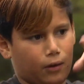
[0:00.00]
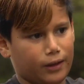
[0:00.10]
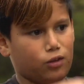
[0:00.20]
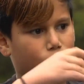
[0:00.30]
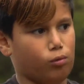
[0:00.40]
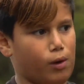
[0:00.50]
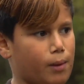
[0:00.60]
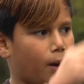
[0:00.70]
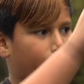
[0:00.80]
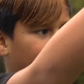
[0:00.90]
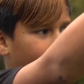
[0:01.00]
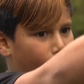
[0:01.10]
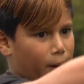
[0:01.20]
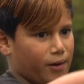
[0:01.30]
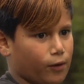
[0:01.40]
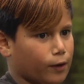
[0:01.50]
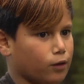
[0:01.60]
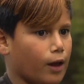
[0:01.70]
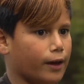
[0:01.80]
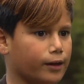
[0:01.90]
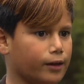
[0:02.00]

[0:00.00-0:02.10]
like, swim up and grab my friend's leg.